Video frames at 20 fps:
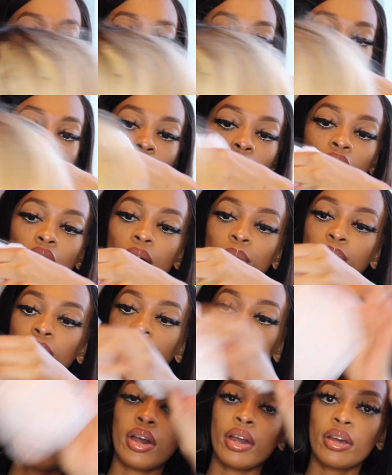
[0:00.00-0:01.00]
And it comes
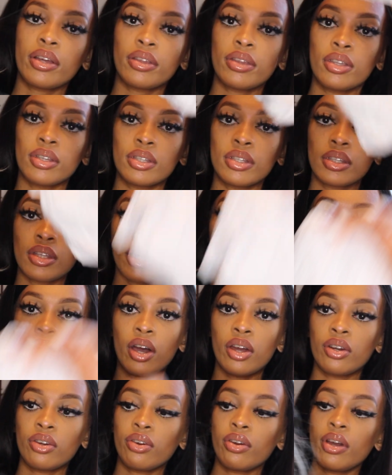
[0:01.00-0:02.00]
with like this thing
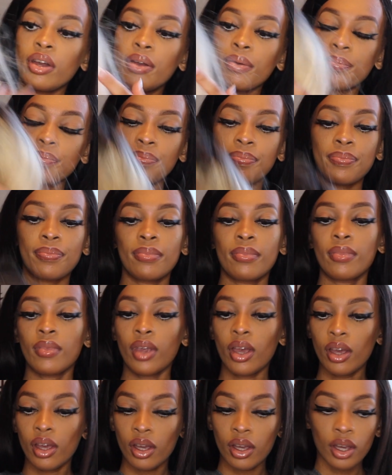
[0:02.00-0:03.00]
under it.
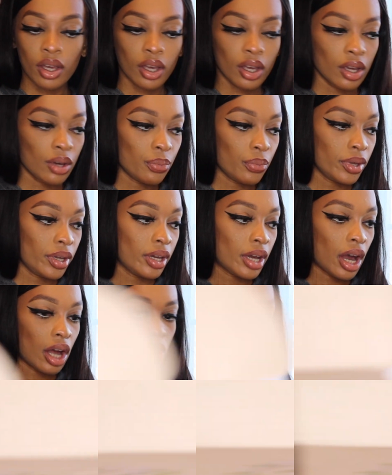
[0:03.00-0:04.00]
And we got
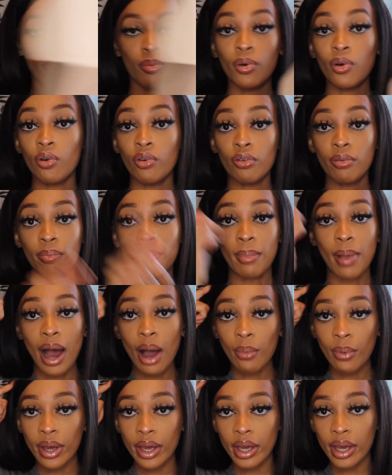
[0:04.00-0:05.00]
to remove my
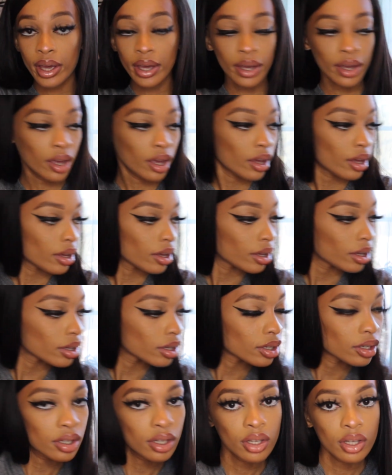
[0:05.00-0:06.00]
wig
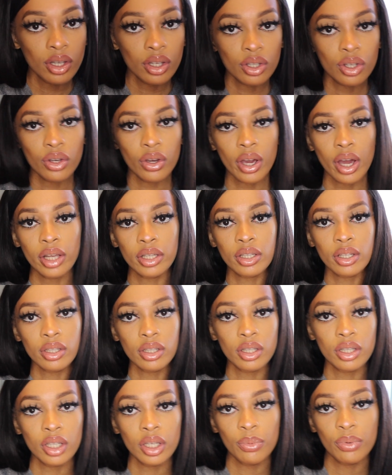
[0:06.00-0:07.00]
so you guys can
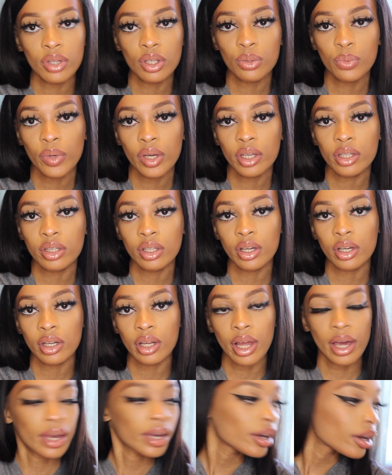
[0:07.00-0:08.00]
see what this wig is looking
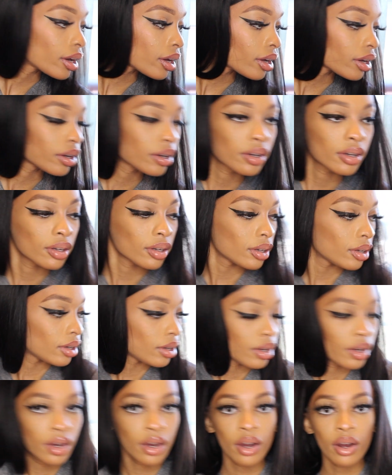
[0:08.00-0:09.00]
like.
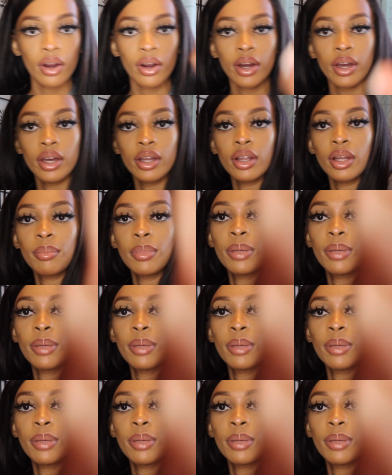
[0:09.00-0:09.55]
All right, let